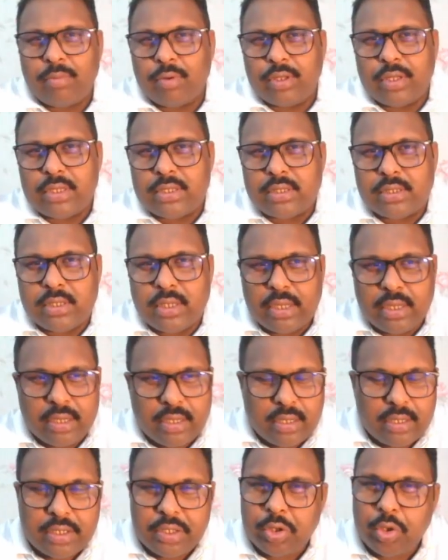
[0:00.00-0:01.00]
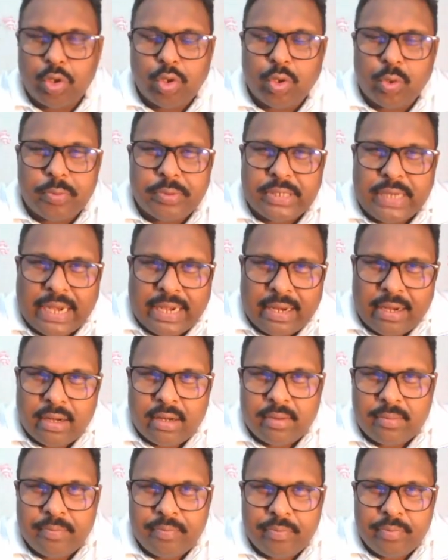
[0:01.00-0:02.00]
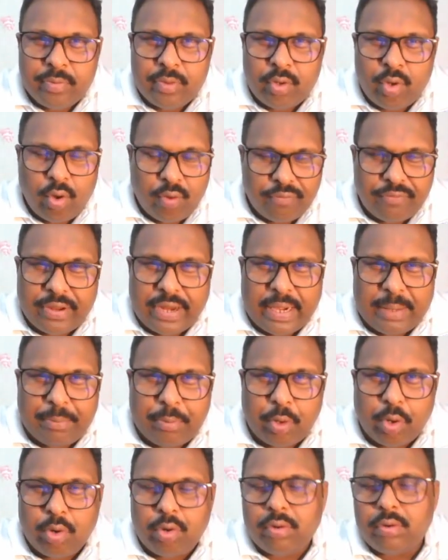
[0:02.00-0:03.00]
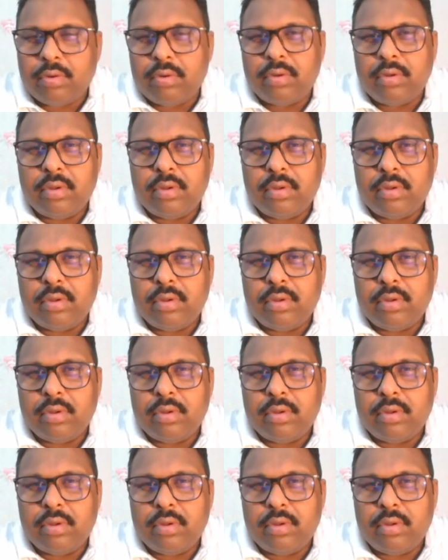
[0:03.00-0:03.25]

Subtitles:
to this YouTube channel of GatePro